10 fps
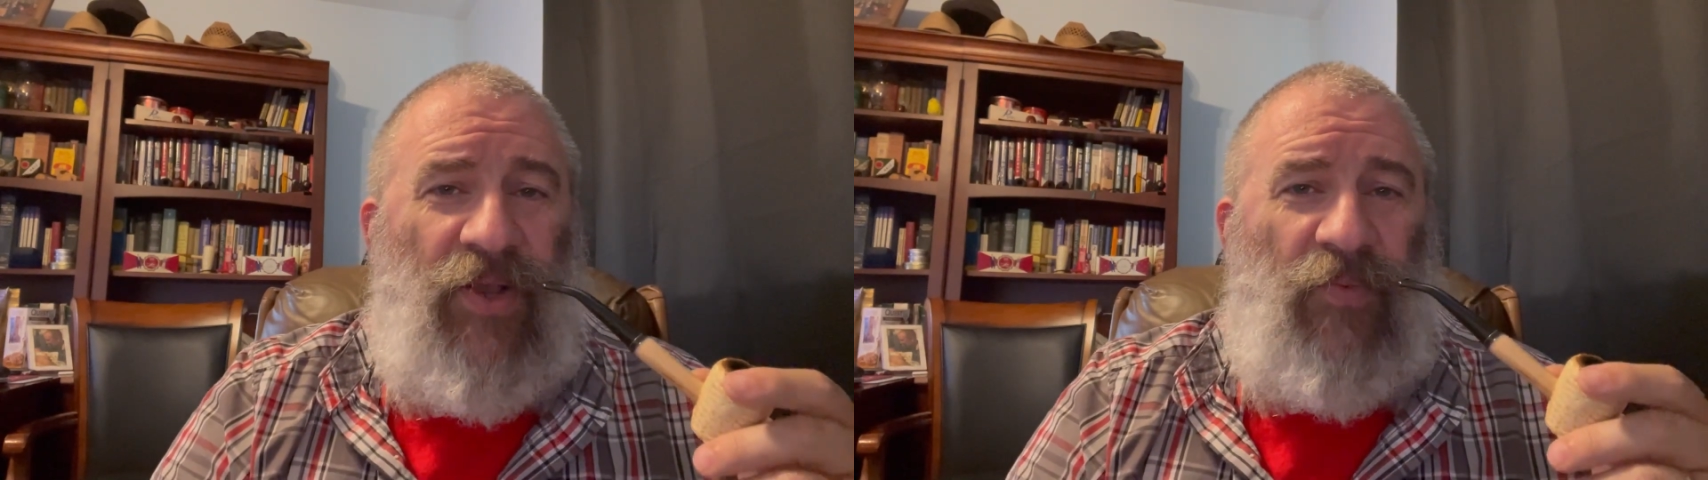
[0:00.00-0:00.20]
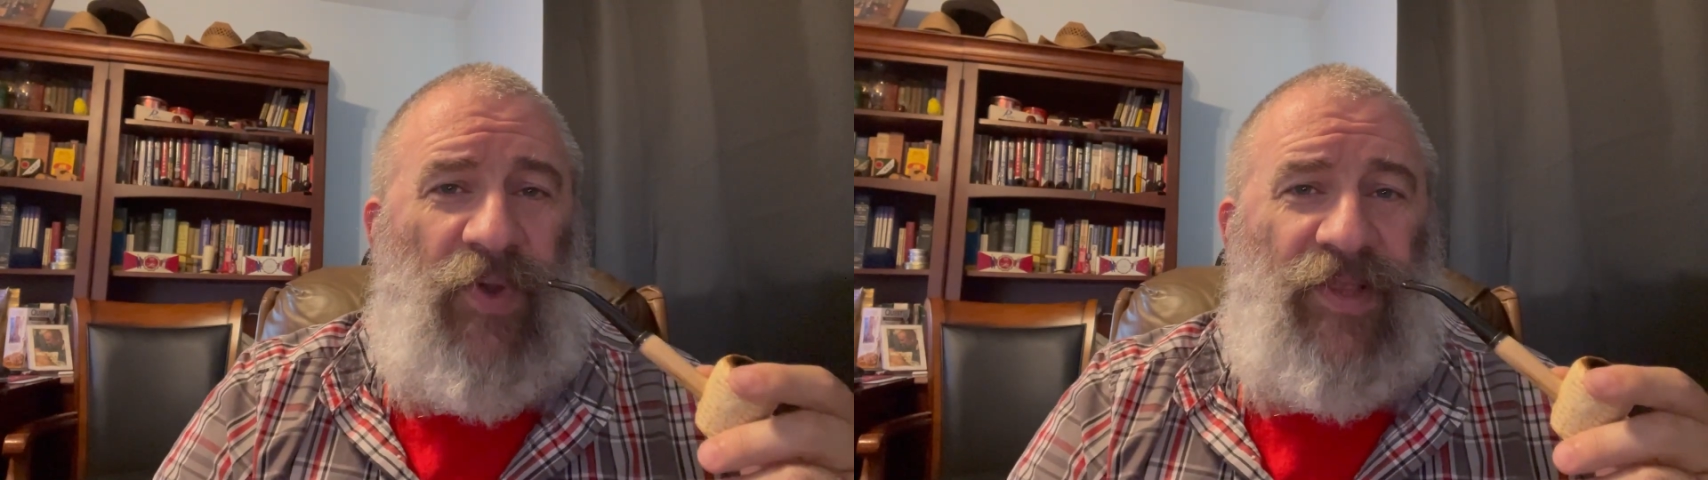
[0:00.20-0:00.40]

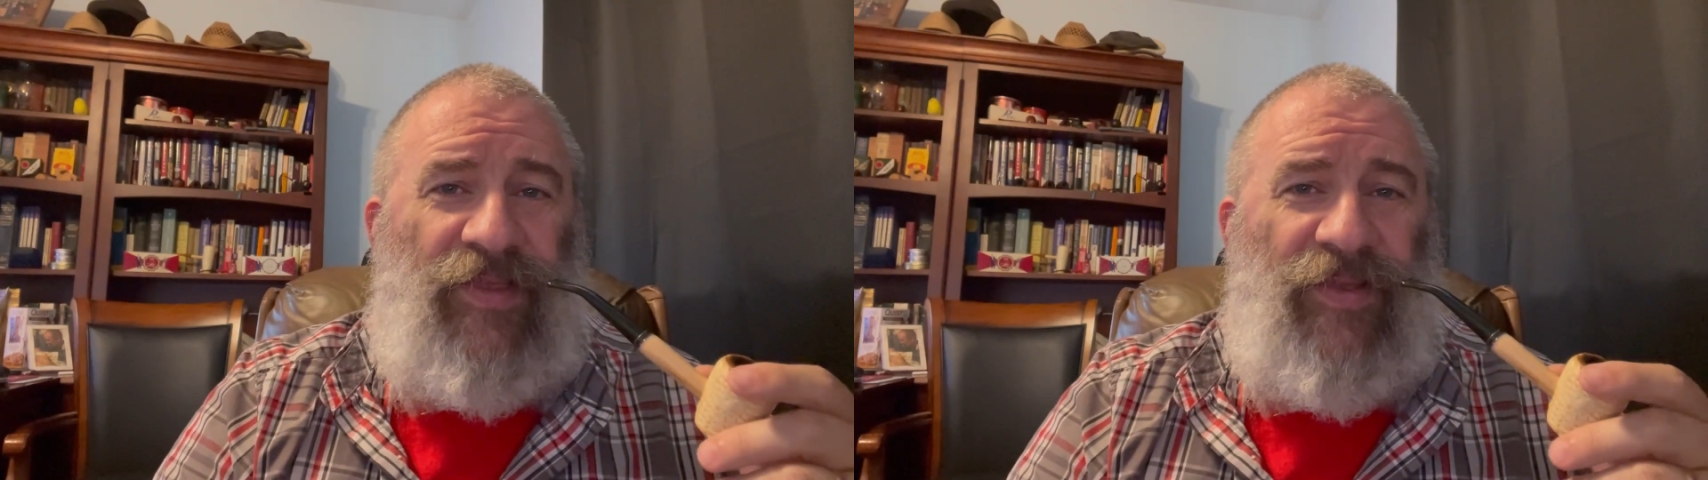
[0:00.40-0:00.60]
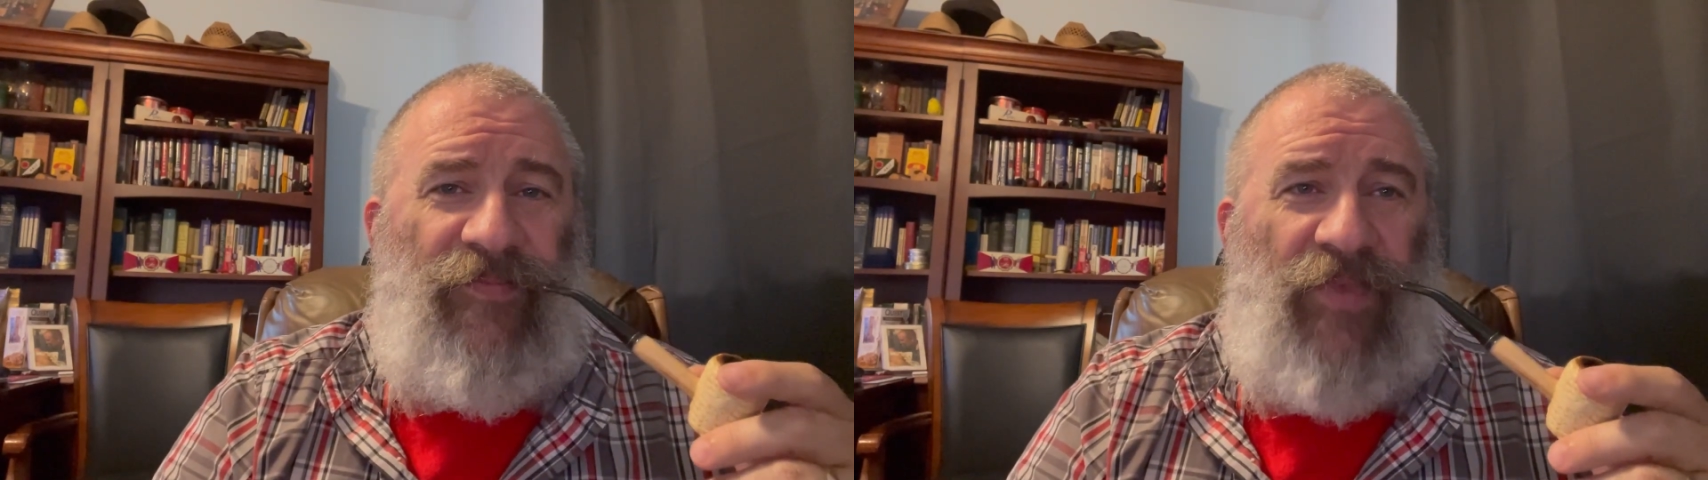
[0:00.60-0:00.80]

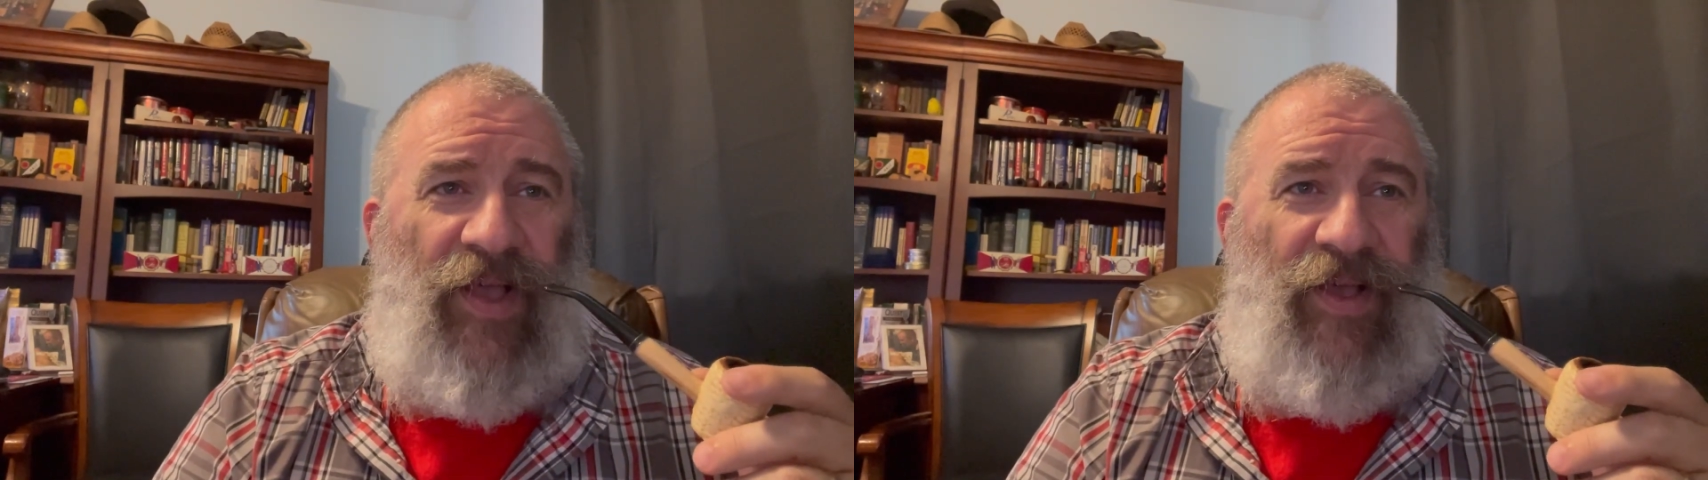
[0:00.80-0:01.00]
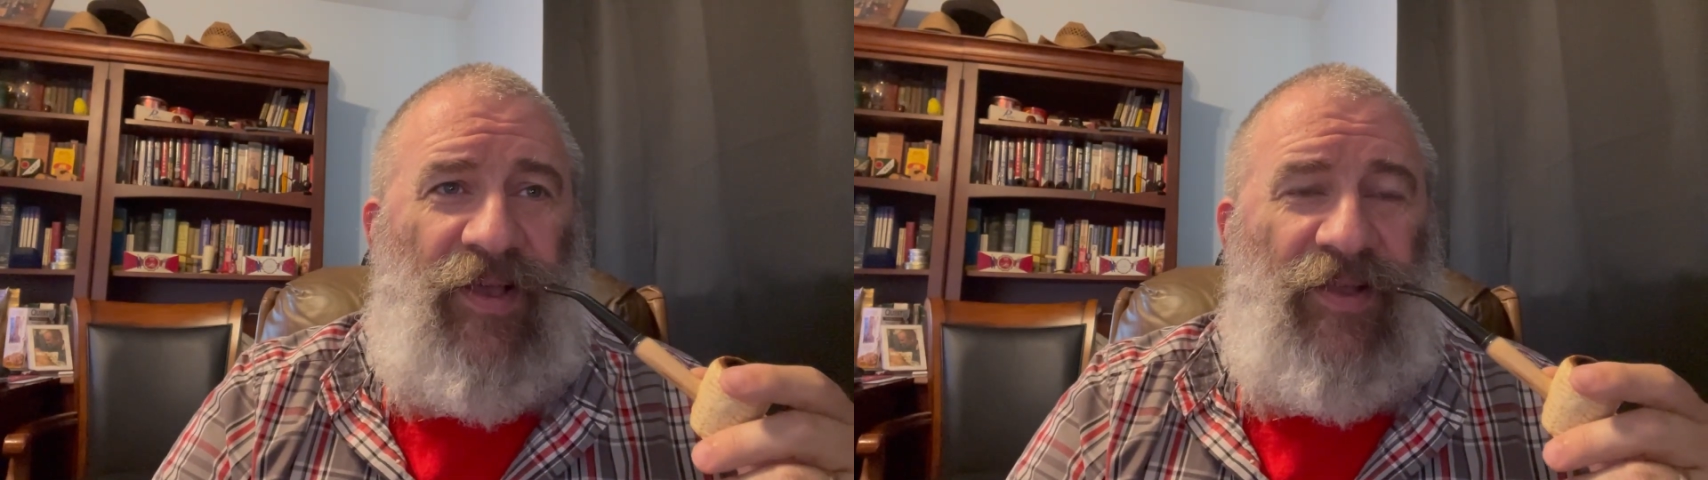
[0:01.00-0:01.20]
with
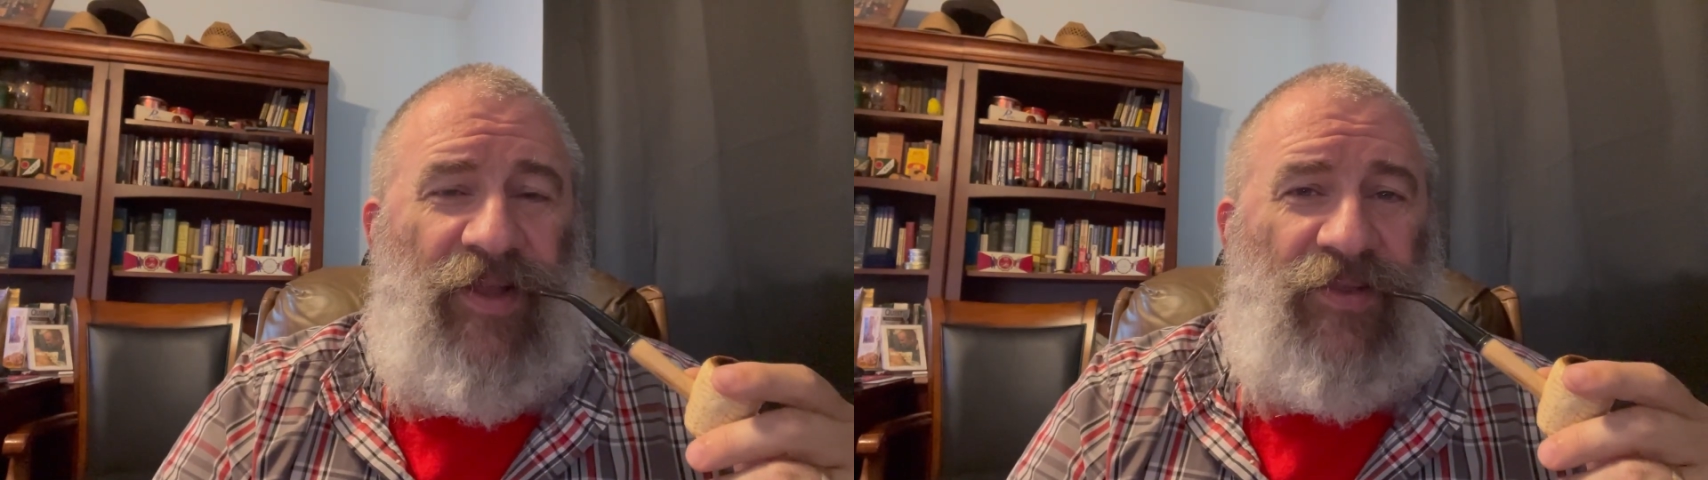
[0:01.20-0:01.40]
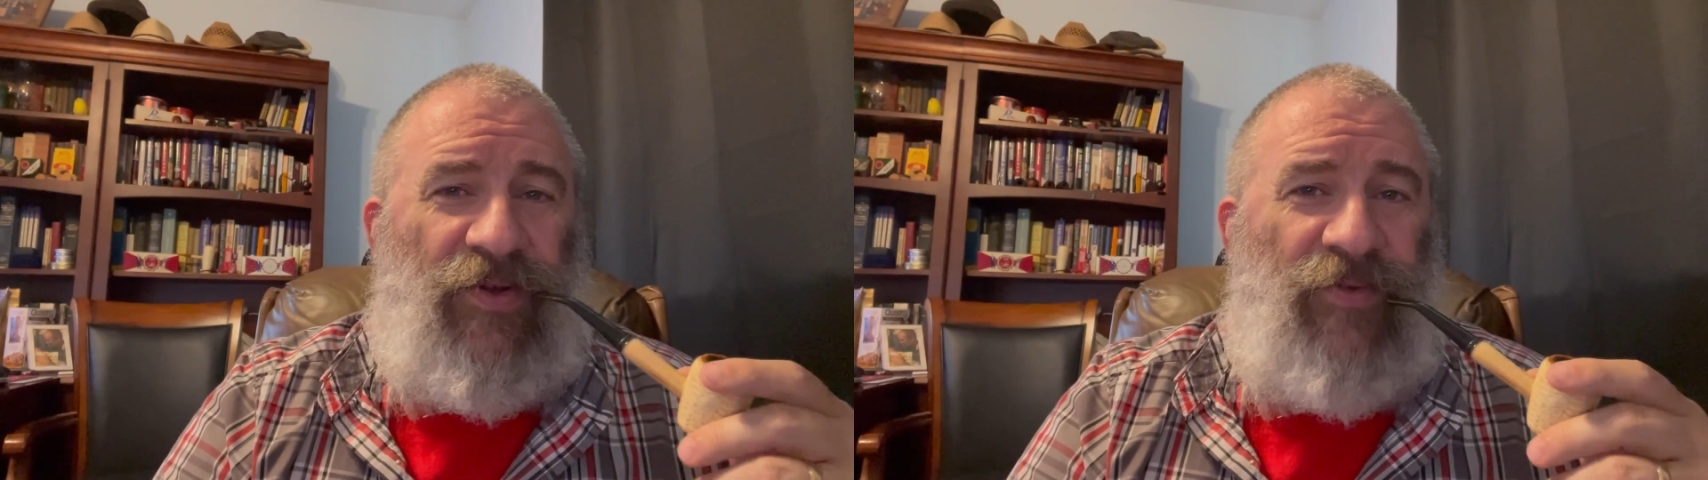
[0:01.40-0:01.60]
uh,
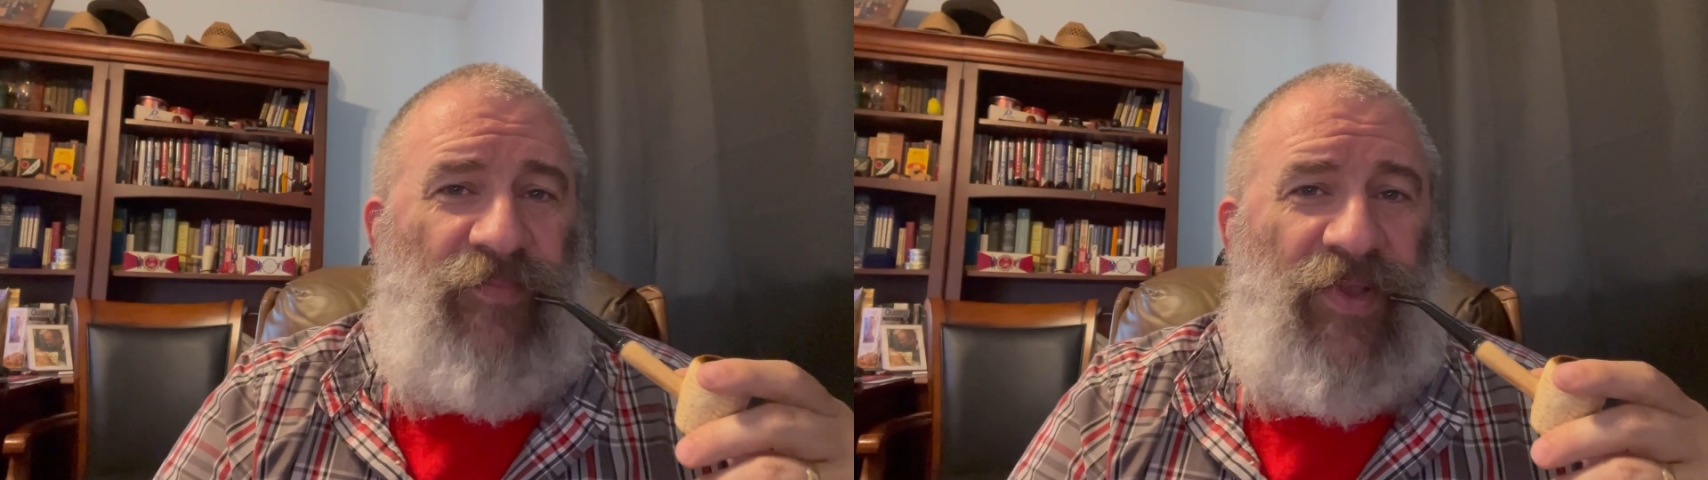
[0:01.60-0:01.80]
another